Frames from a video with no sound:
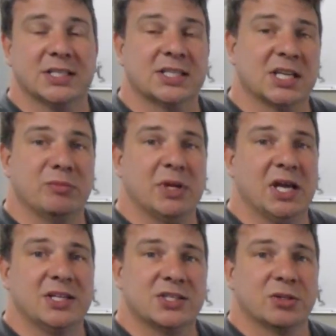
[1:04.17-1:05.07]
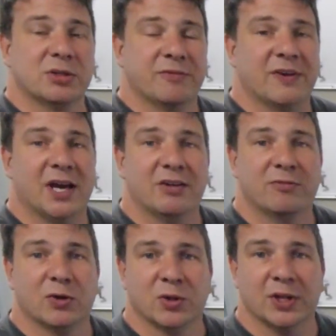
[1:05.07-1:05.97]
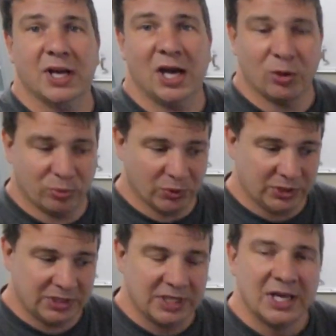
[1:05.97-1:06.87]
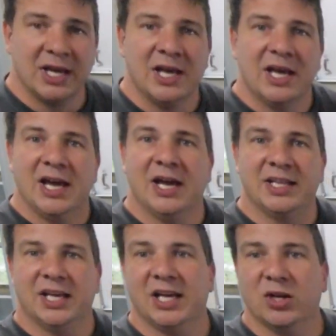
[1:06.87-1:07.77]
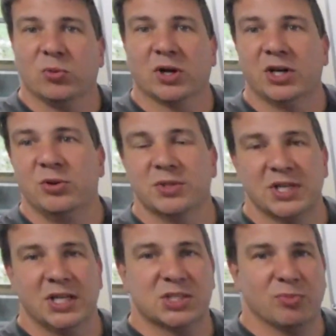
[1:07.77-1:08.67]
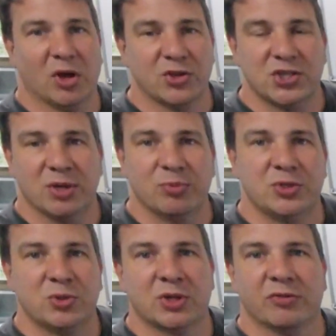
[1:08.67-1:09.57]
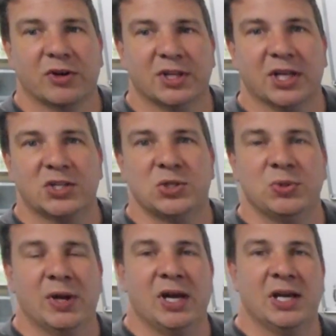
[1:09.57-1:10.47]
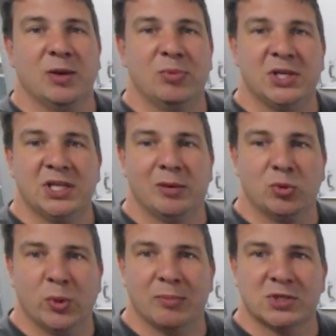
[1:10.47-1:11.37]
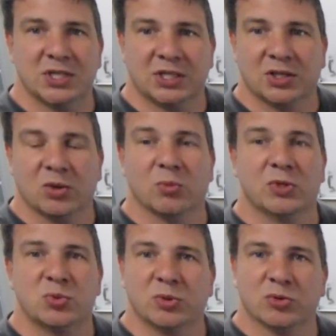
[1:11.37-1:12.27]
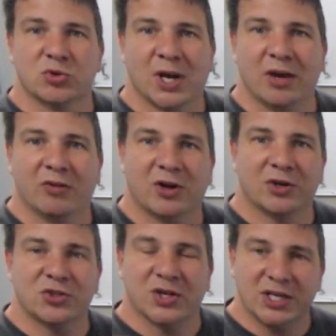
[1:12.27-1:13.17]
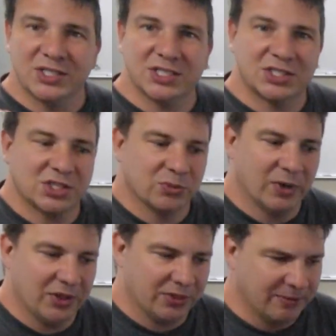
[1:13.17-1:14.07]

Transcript: that's going to be a 0 to 5 volt output. And then we're going to use a small chip to convert that to a PWM signal, which we will drive our transistor with.